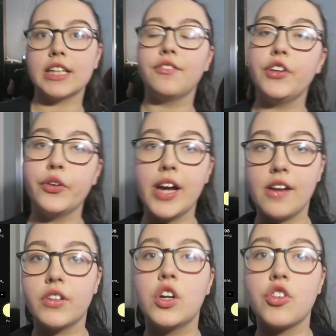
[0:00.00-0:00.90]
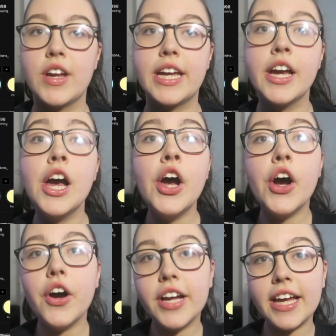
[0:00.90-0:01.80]
if you haven't already
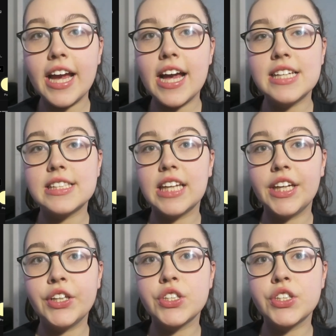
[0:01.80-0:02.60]
Okay guys, thank you